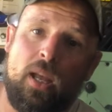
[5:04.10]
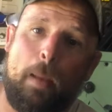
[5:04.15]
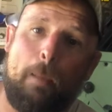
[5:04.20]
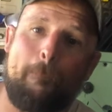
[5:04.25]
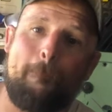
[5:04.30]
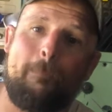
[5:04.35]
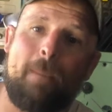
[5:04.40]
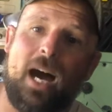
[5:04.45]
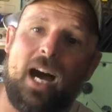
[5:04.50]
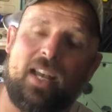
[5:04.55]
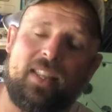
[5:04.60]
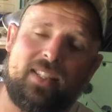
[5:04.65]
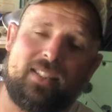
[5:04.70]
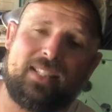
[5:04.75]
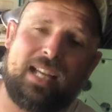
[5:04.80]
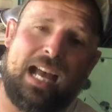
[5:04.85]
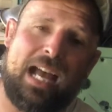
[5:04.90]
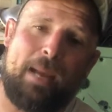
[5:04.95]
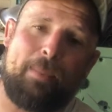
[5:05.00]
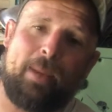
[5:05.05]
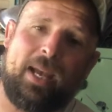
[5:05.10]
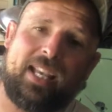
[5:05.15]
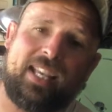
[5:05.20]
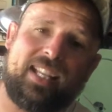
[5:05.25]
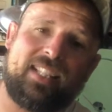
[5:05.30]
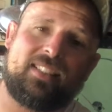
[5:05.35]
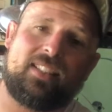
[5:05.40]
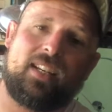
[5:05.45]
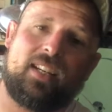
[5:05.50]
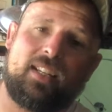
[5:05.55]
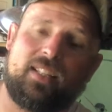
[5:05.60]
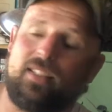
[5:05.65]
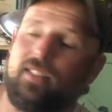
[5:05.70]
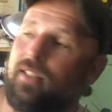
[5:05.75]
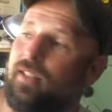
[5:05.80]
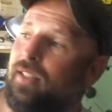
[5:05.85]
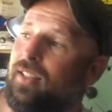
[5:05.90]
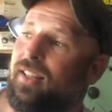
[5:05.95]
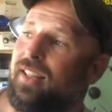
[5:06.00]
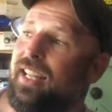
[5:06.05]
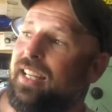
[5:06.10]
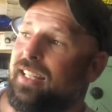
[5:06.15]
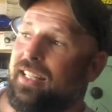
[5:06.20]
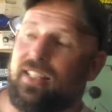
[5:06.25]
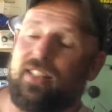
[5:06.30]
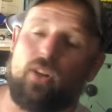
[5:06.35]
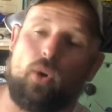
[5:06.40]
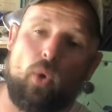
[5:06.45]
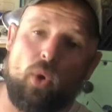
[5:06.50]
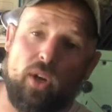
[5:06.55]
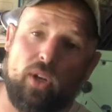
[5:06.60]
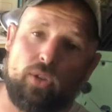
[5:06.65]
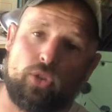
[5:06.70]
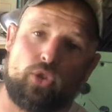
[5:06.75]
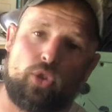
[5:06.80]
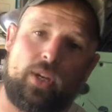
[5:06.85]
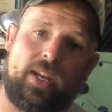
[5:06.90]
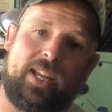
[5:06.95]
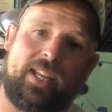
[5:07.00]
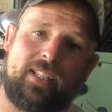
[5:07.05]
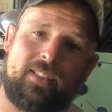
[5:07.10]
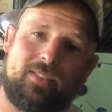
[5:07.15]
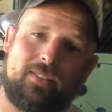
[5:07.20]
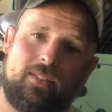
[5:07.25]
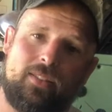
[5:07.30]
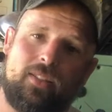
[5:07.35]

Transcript: by the time I get done letting the oil drain,